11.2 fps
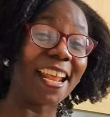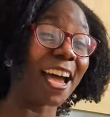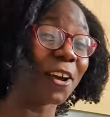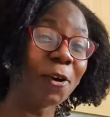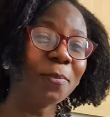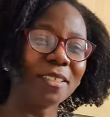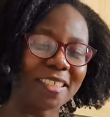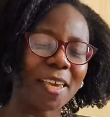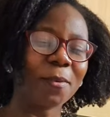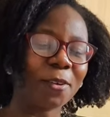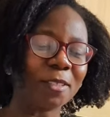I hope this
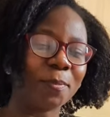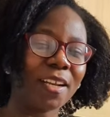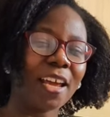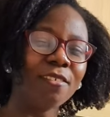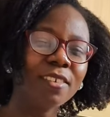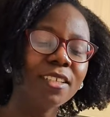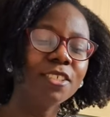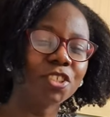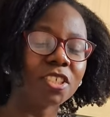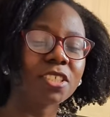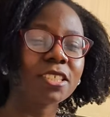came across, but I really
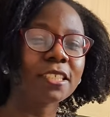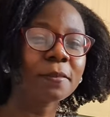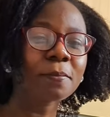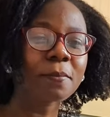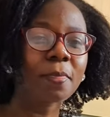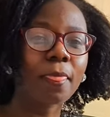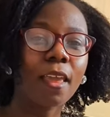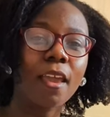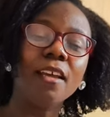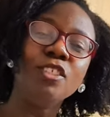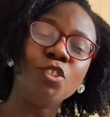just
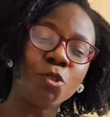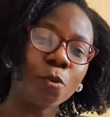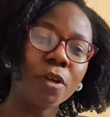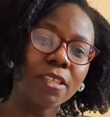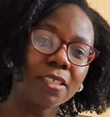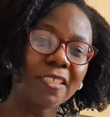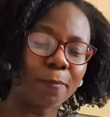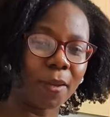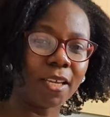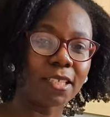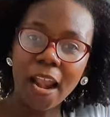enjoy this
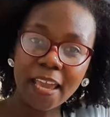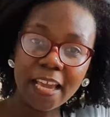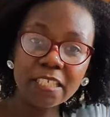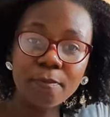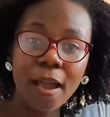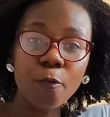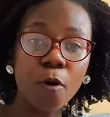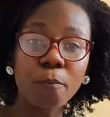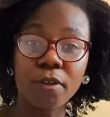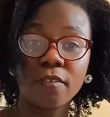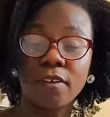space. And I guess my one
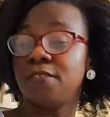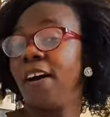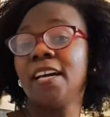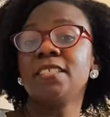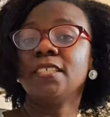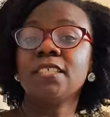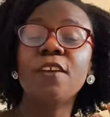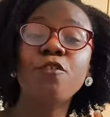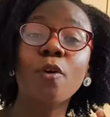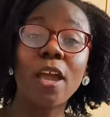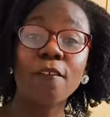bit of advice is if
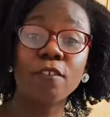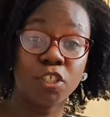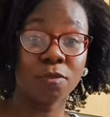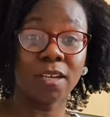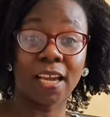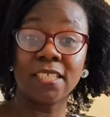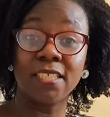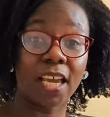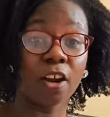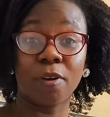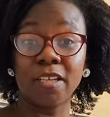you're ever doing like a
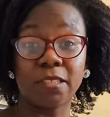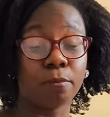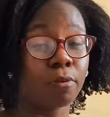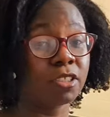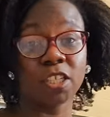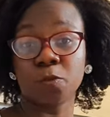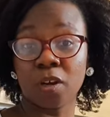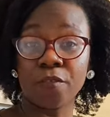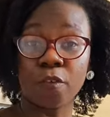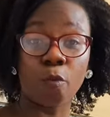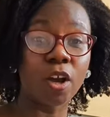decorating project,
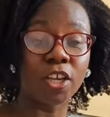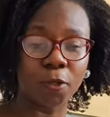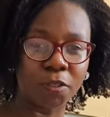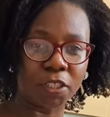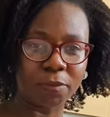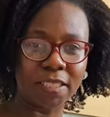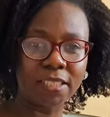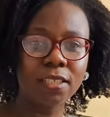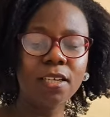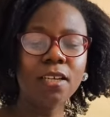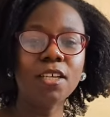whatever work you're doing,
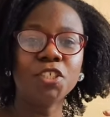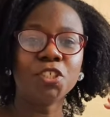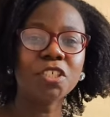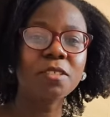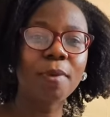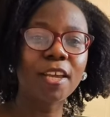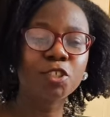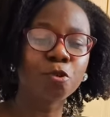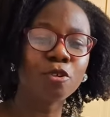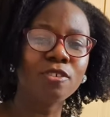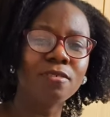just make
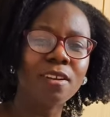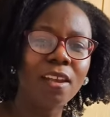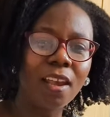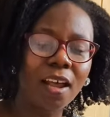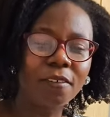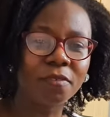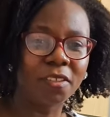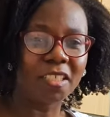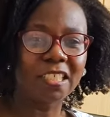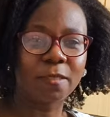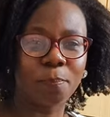sure you love the
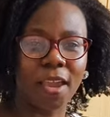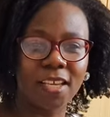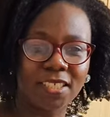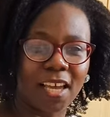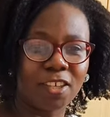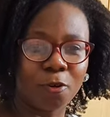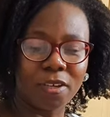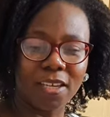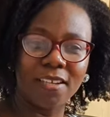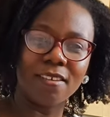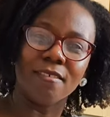space that you're
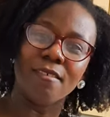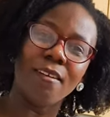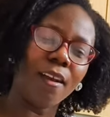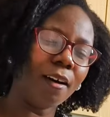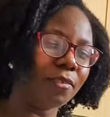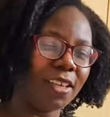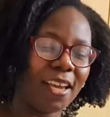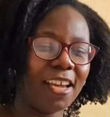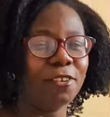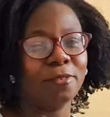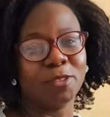in and you love the
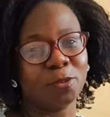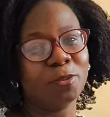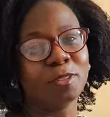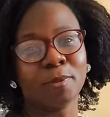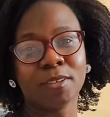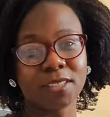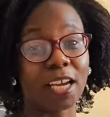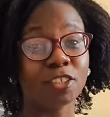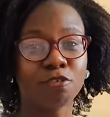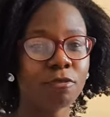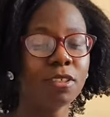end result, because I
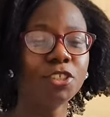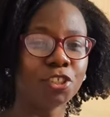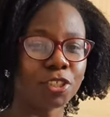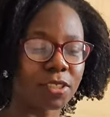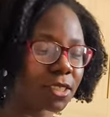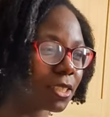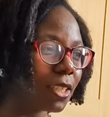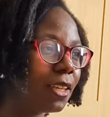truly just